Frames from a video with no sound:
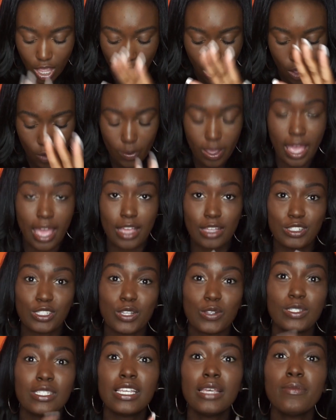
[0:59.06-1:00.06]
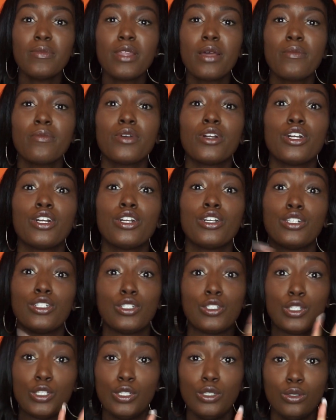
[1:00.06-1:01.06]
Okay, so tip number
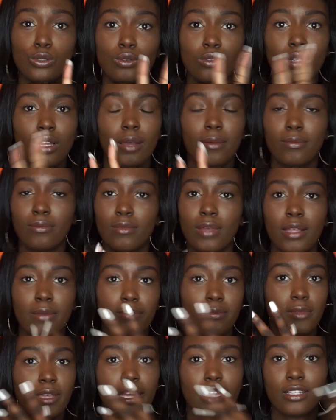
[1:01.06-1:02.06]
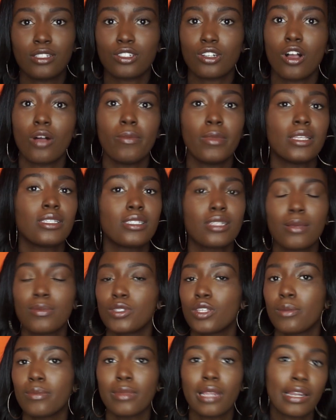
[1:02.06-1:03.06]
2, my hands are all messed up,
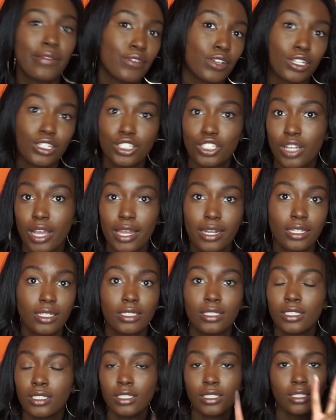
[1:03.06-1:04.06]
so I'm not even gonna try to